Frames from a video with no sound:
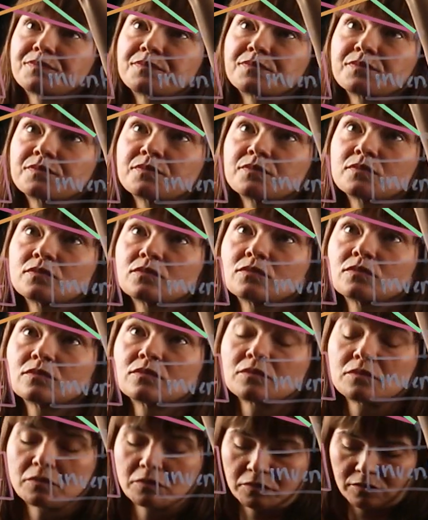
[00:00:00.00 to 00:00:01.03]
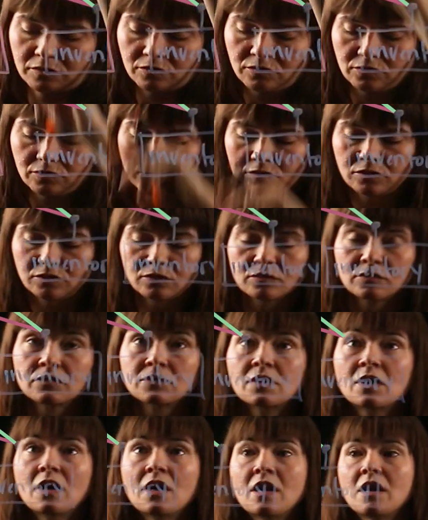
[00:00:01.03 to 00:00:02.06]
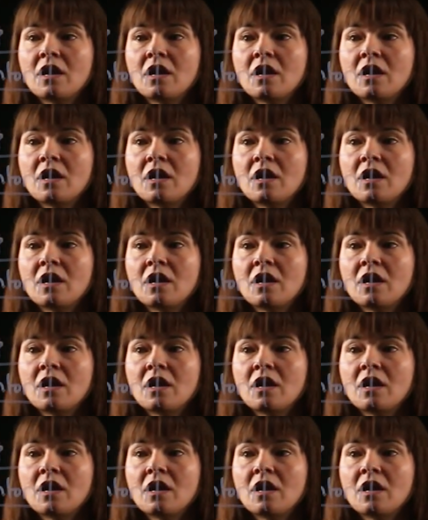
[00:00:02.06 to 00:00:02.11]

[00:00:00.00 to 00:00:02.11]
No one is speaking in this clip.